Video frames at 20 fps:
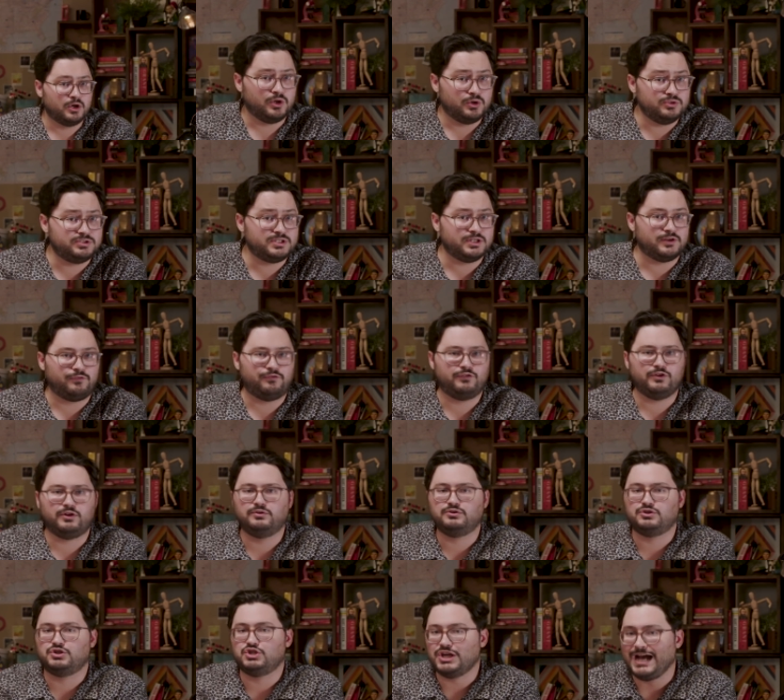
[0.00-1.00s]
Who's going to
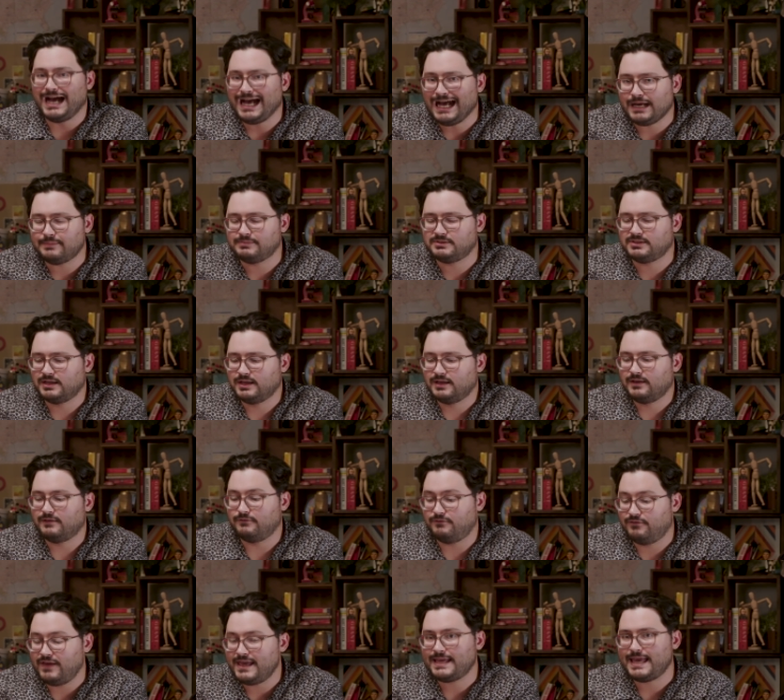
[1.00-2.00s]
fill jobs
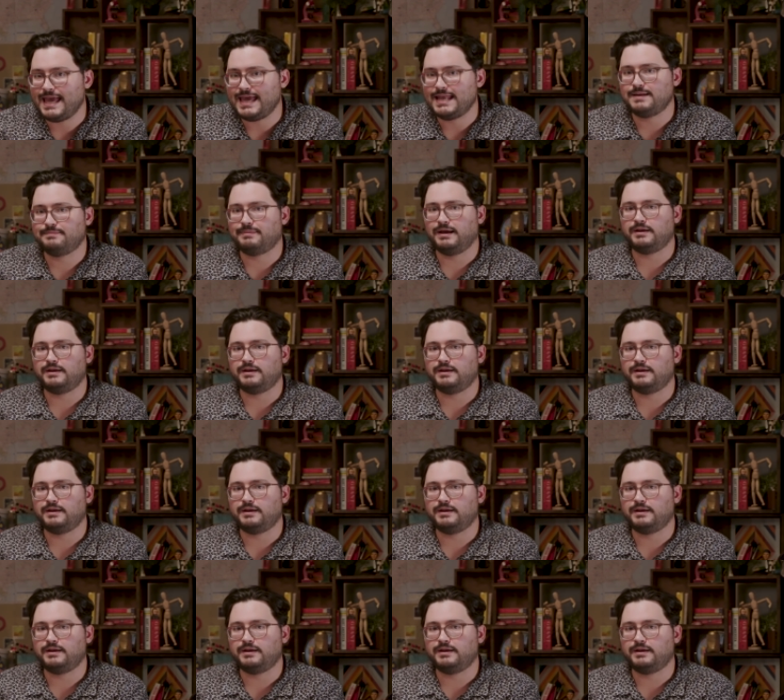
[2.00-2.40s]
vacated